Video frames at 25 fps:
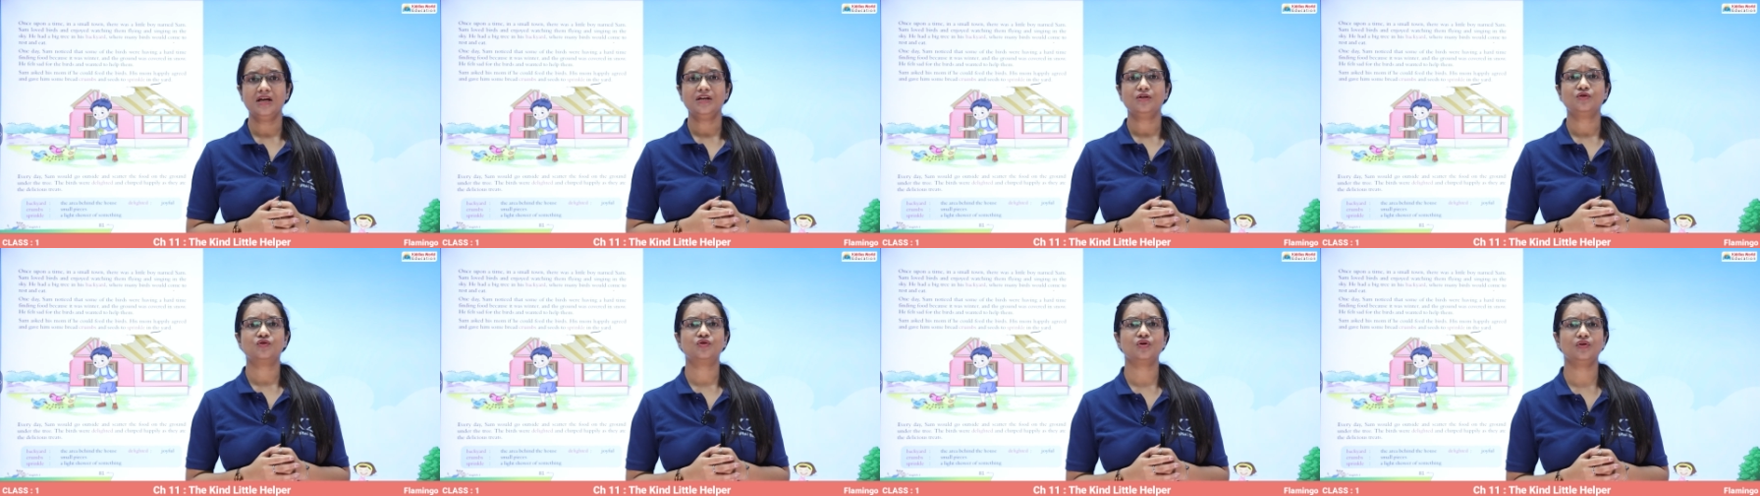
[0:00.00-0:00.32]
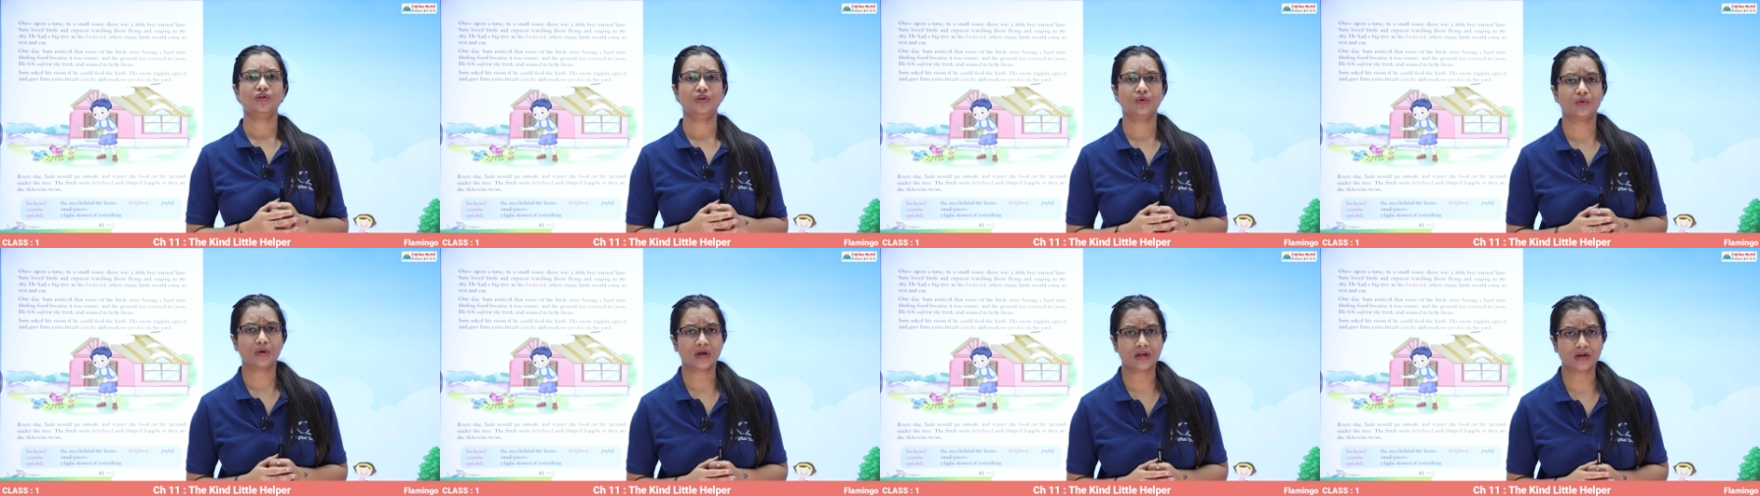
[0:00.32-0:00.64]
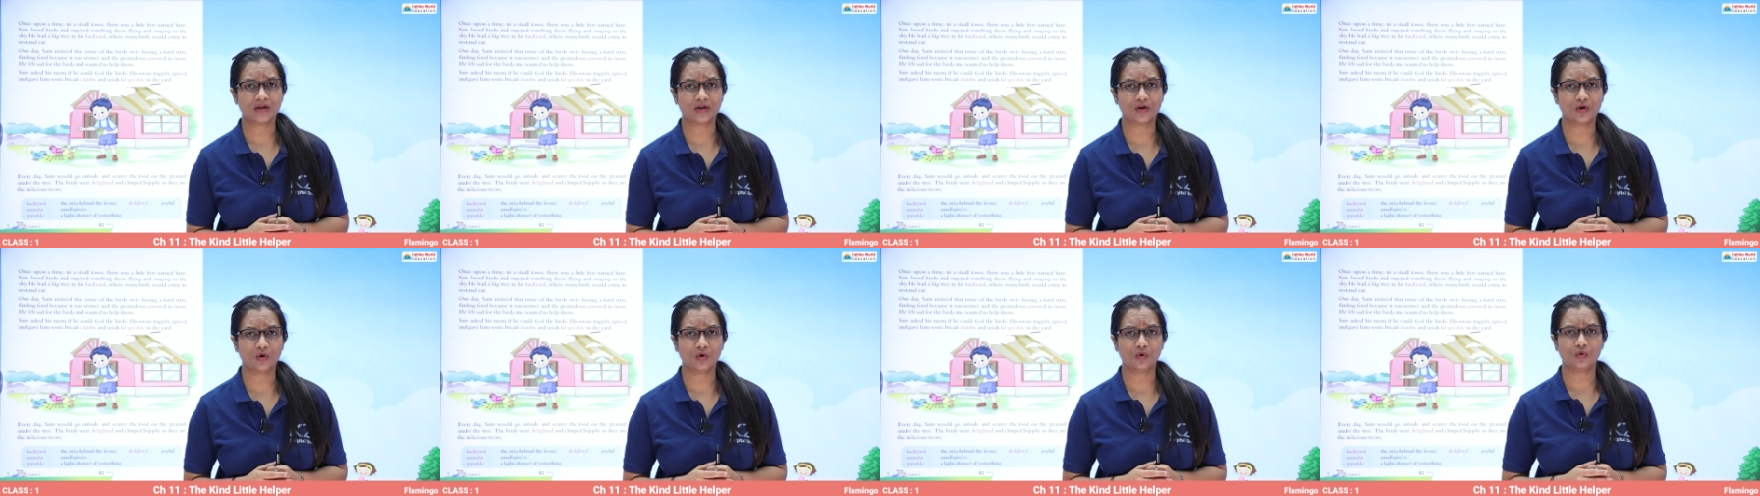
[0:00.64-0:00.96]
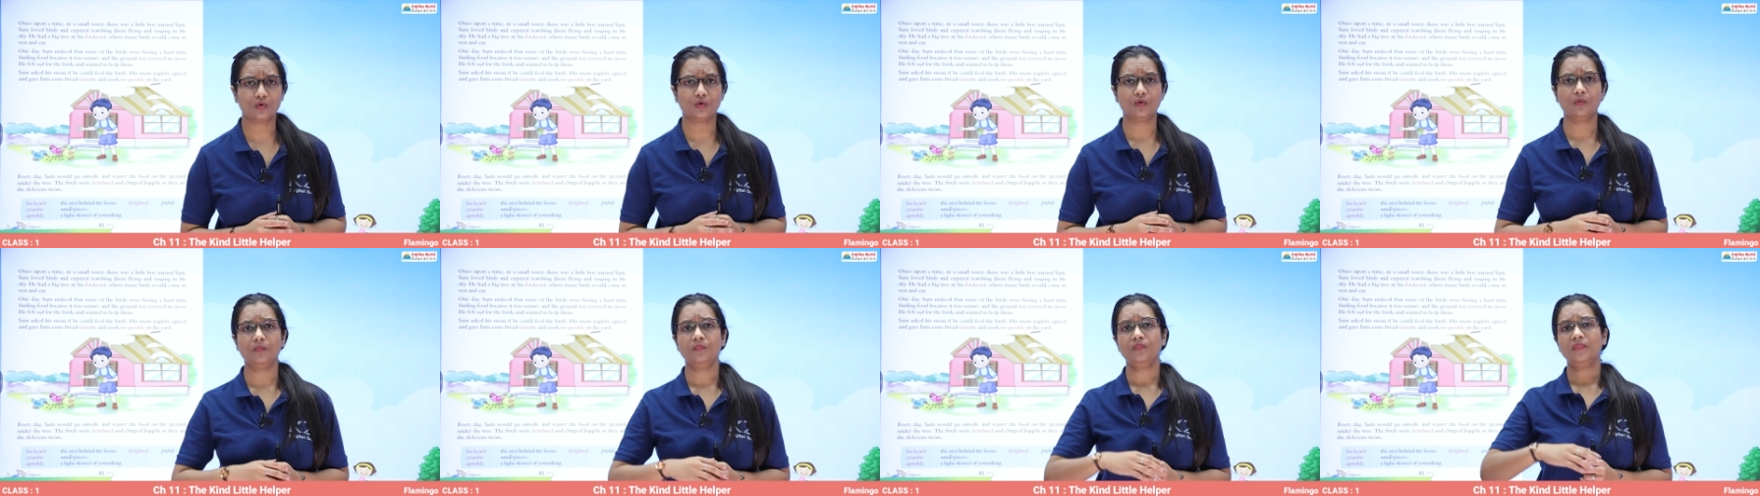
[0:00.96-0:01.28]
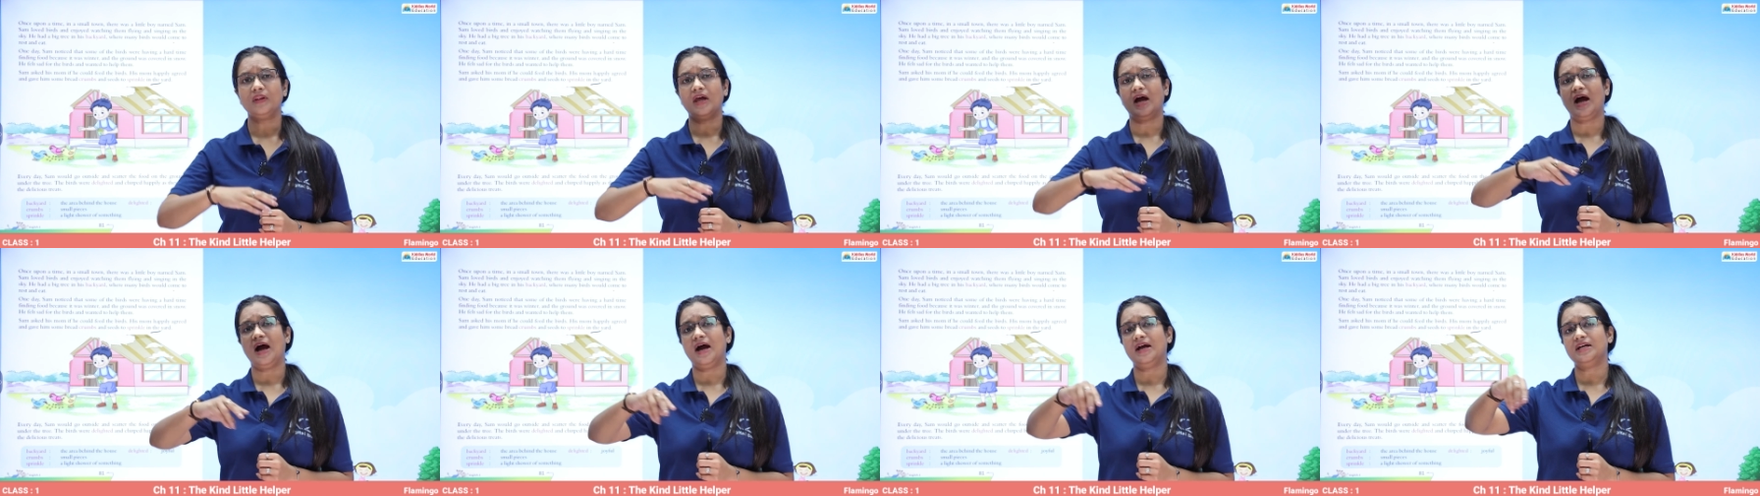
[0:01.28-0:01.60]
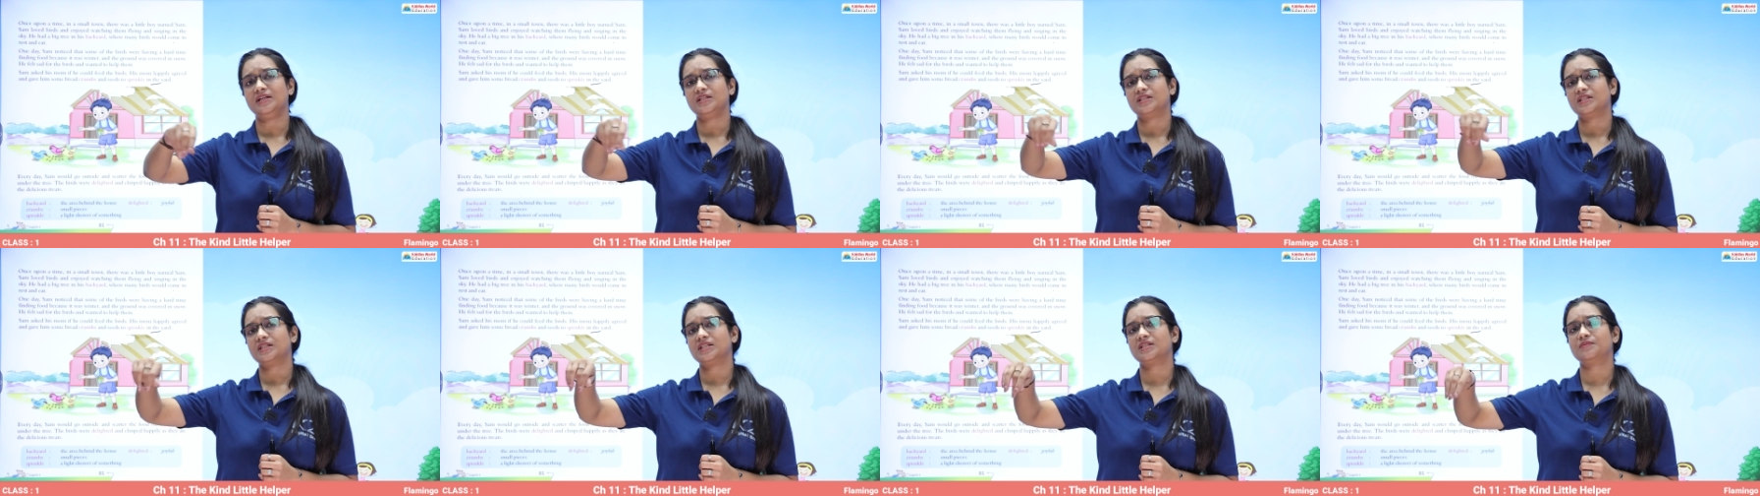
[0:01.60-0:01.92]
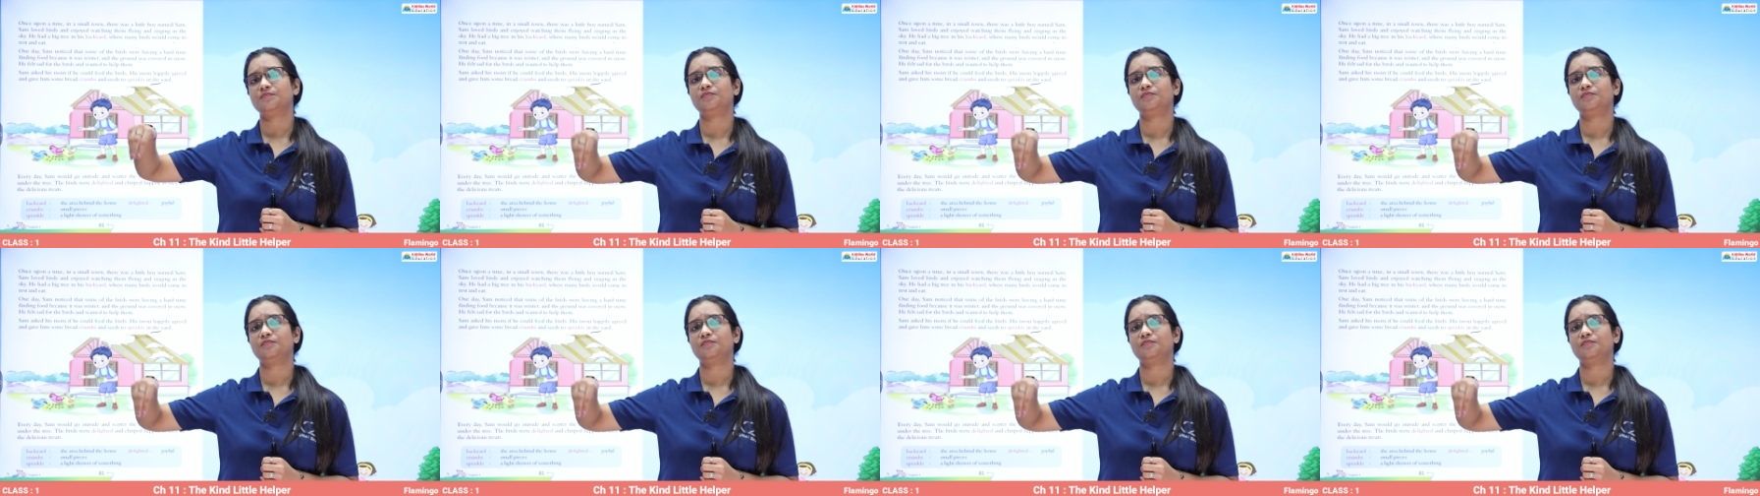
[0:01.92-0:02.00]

So you can go and just